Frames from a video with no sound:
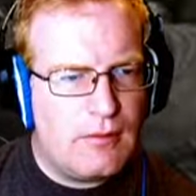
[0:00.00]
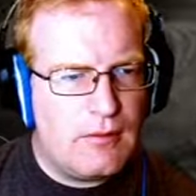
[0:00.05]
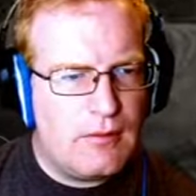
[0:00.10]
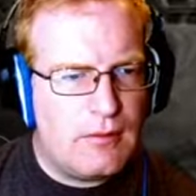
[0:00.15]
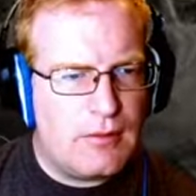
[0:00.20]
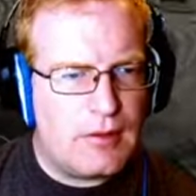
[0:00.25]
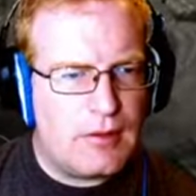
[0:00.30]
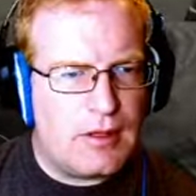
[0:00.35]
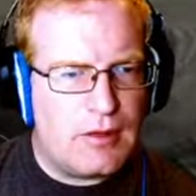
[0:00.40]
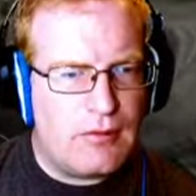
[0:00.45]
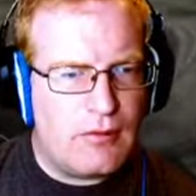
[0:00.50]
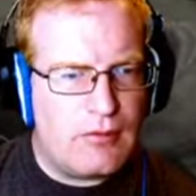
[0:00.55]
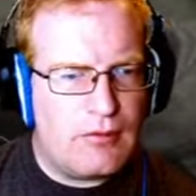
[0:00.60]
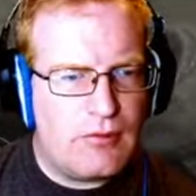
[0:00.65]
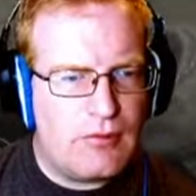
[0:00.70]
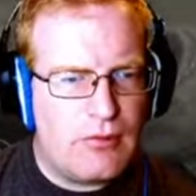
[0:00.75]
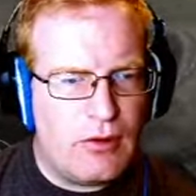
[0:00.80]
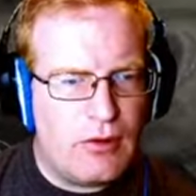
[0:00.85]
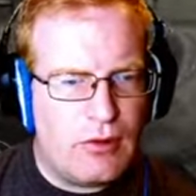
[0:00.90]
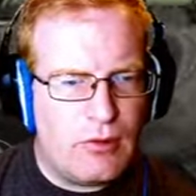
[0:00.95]
Okay,
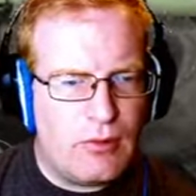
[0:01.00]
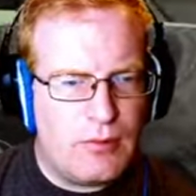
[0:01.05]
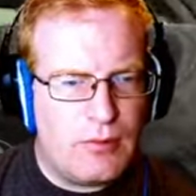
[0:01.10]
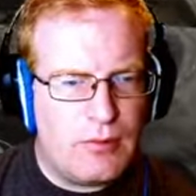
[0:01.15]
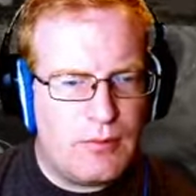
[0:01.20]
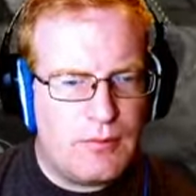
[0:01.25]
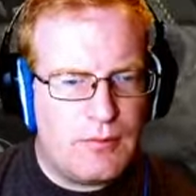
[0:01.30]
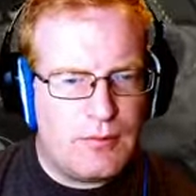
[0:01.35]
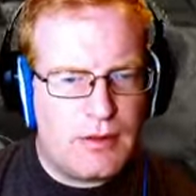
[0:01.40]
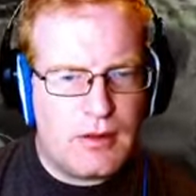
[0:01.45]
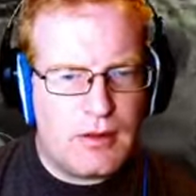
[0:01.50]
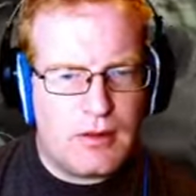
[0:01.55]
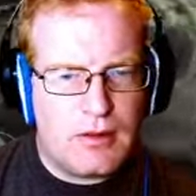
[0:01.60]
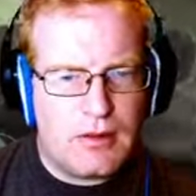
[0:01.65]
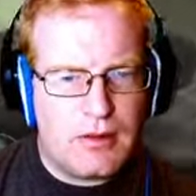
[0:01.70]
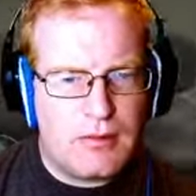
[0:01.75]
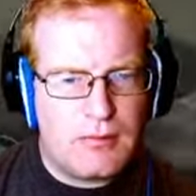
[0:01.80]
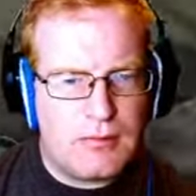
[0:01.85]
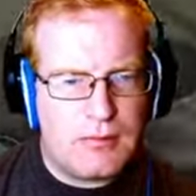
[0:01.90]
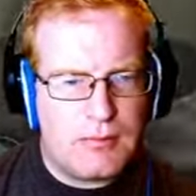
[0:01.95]
so,
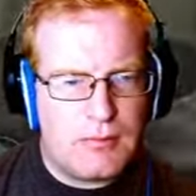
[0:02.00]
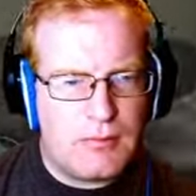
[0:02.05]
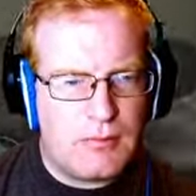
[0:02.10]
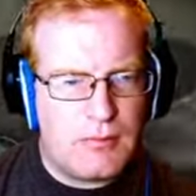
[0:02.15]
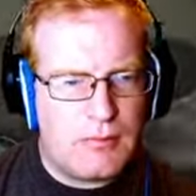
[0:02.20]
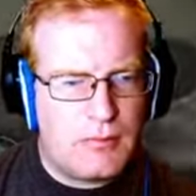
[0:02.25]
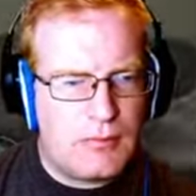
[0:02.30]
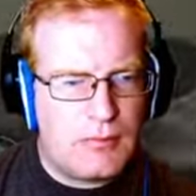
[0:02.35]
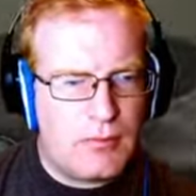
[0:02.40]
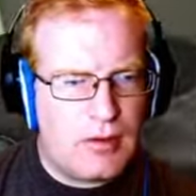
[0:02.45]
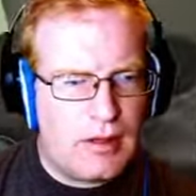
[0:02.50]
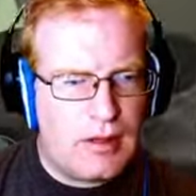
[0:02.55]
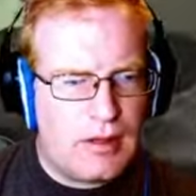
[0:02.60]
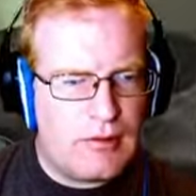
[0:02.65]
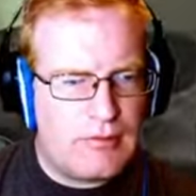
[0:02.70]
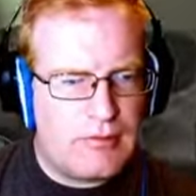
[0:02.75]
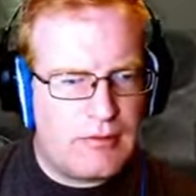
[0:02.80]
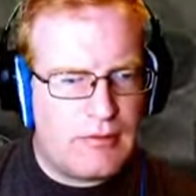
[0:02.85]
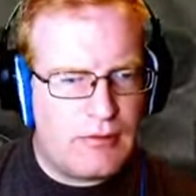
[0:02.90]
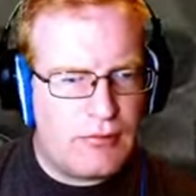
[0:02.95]
uh,
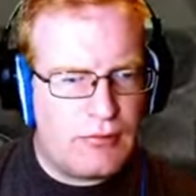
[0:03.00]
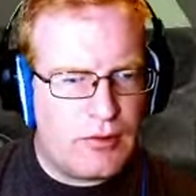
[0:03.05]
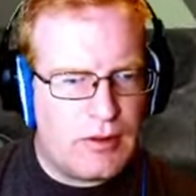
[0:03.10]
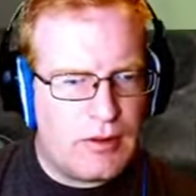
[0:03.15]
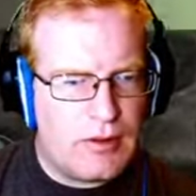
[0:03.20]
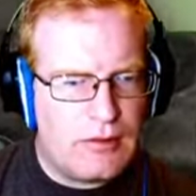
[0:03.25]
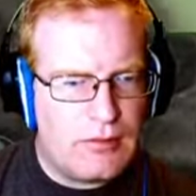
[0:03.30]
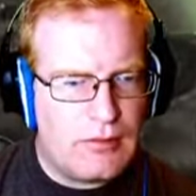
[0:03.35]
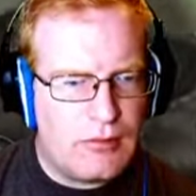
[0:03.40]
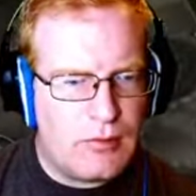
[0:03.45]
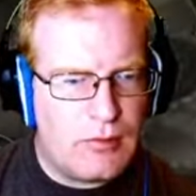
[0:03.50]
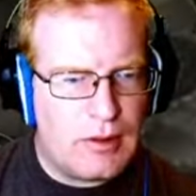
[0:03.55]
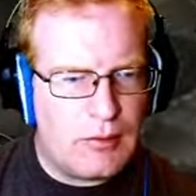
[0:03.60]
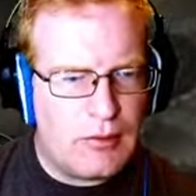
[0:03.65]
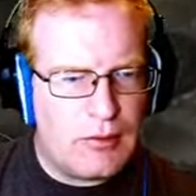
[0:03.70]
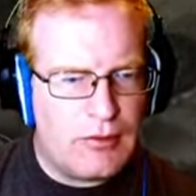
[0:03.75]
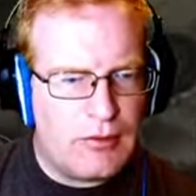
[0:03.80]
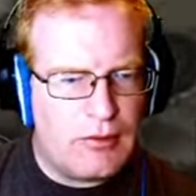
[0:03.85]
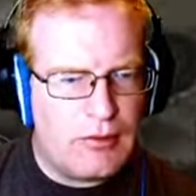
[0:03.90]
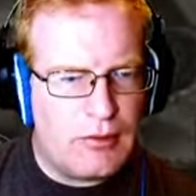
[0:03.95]
acid is running. Wait,
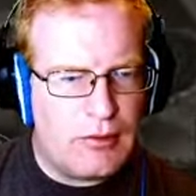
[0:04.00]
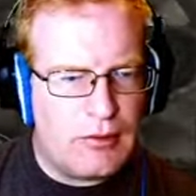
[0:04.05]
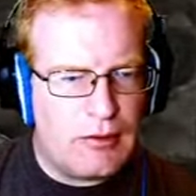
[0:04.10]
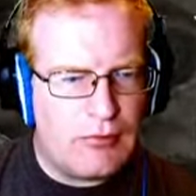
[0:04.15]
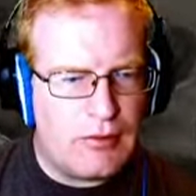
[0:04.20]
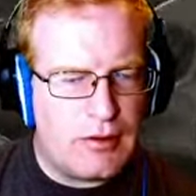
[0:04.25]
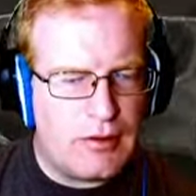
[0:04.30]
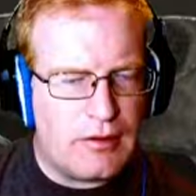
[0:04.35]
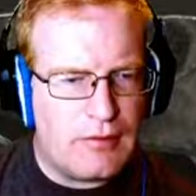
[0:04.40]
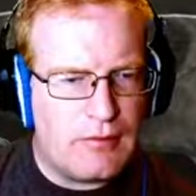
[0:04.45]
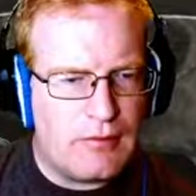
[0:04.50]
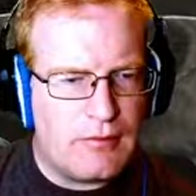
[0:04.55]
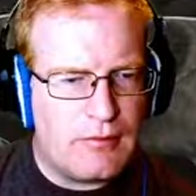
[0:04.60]
why are you not running?